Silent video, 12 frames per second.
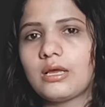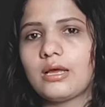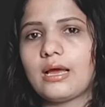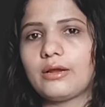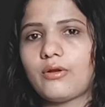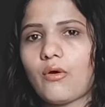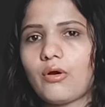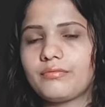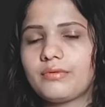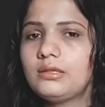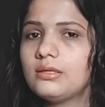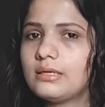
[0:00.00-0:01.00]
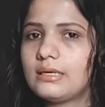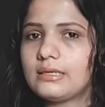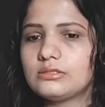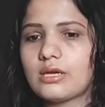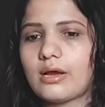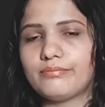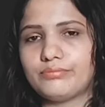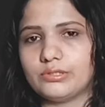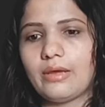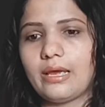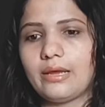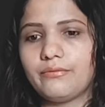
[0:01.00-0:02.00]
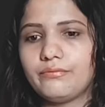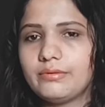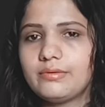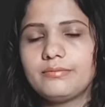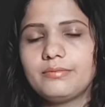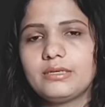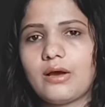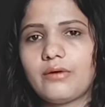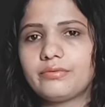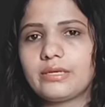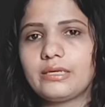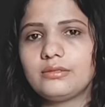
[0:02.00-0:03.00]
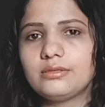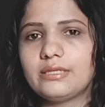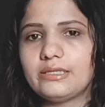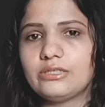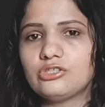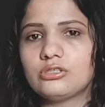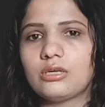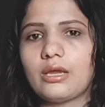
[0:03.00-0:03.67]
along with examples. And we will be covering these